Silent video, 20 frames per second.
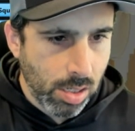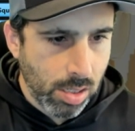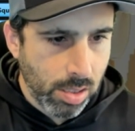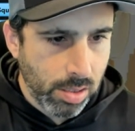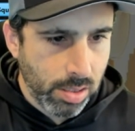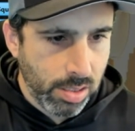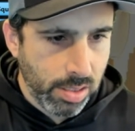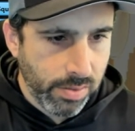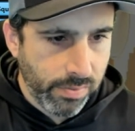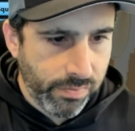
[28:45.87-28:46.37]

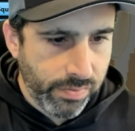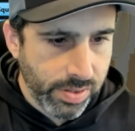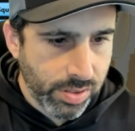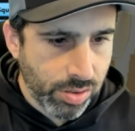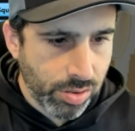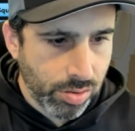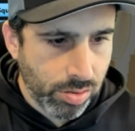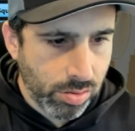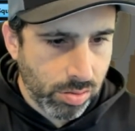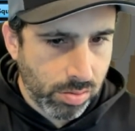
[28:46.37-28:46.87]
the
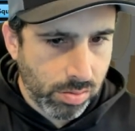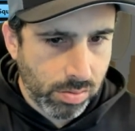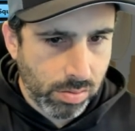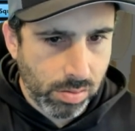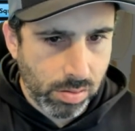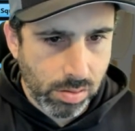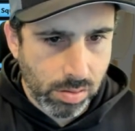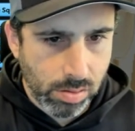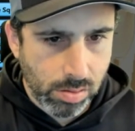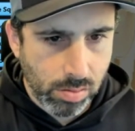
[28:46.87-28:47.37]

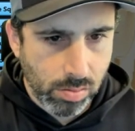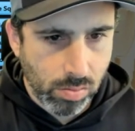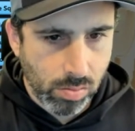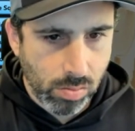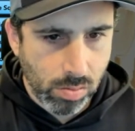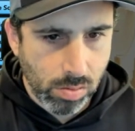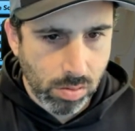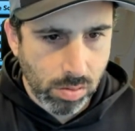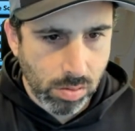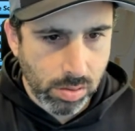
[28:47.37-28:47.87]
official
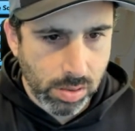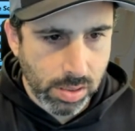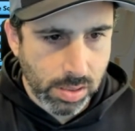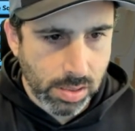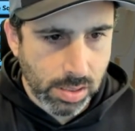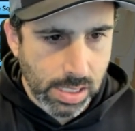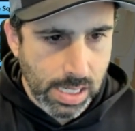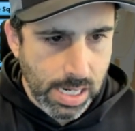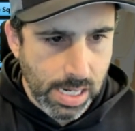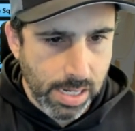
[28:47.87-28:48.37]
or this
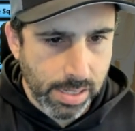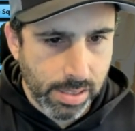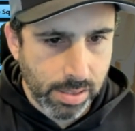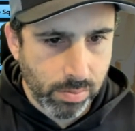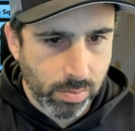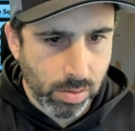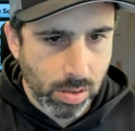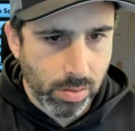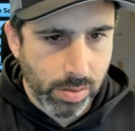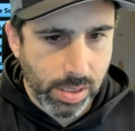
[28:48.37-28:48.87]
guy, I think
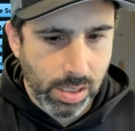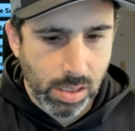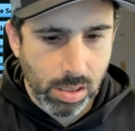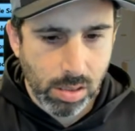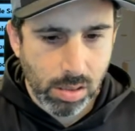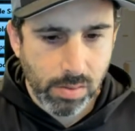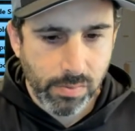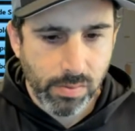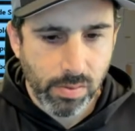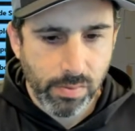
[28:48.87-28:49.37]
we'll go
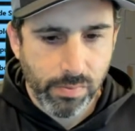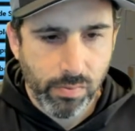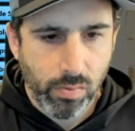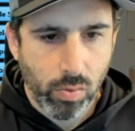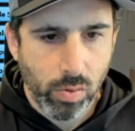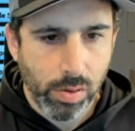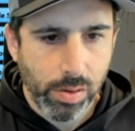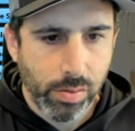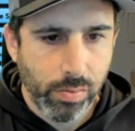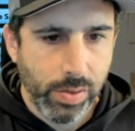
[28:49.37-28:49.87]
here for a
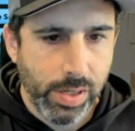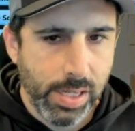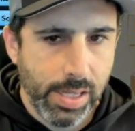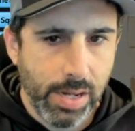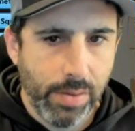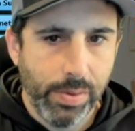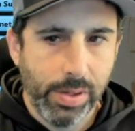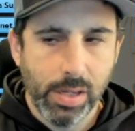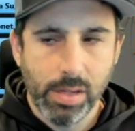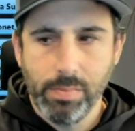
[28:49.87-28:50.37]
4/3 that
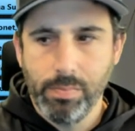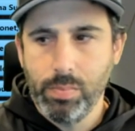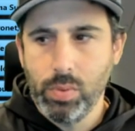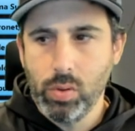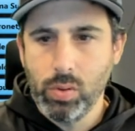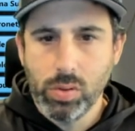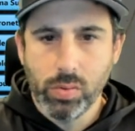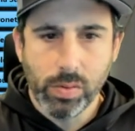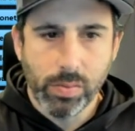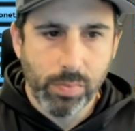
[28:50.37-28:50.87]
we can
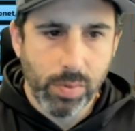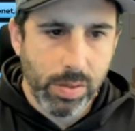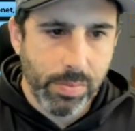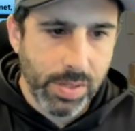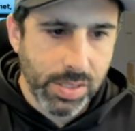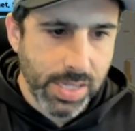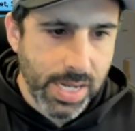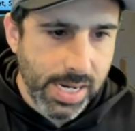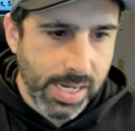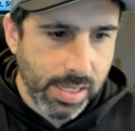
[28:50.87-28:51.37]
boost with pretty
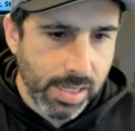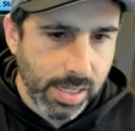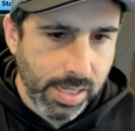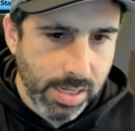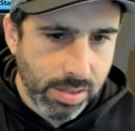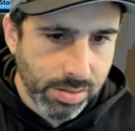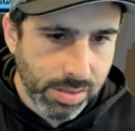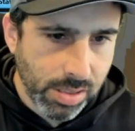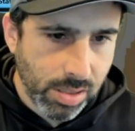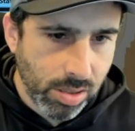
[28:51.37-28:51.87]
much anything
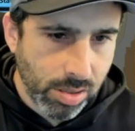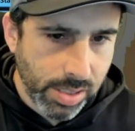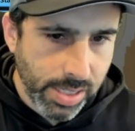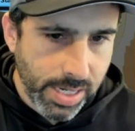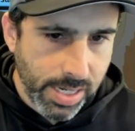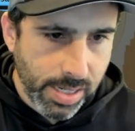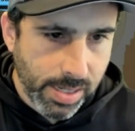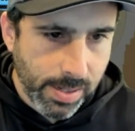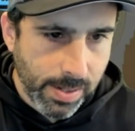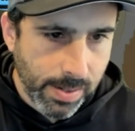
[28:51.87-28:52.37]
else in our
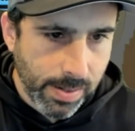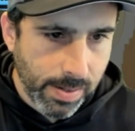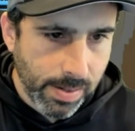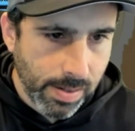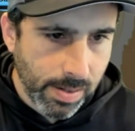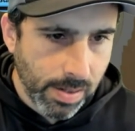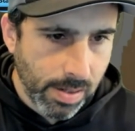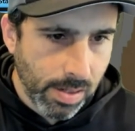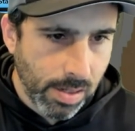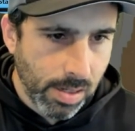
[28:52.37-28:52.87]
deck.
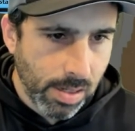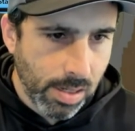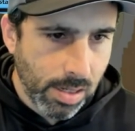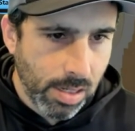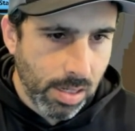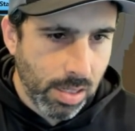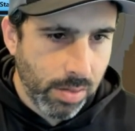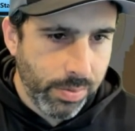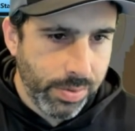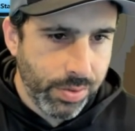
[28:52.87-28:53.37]

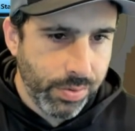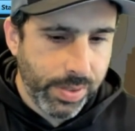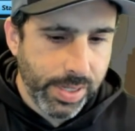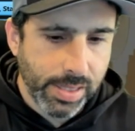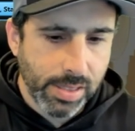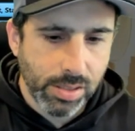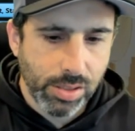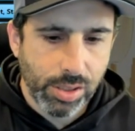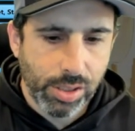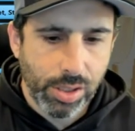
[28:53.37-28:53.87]
And then we do get
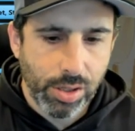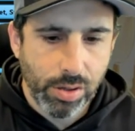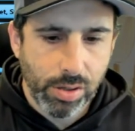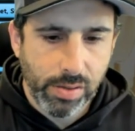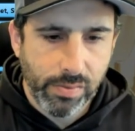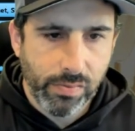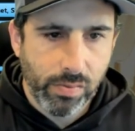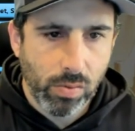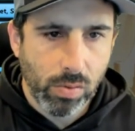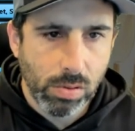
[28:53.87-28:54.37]
the Security
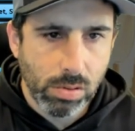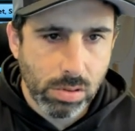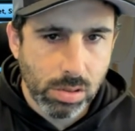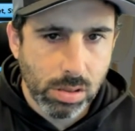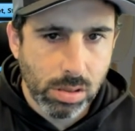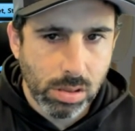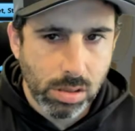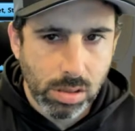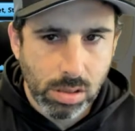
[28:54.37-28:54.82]
Force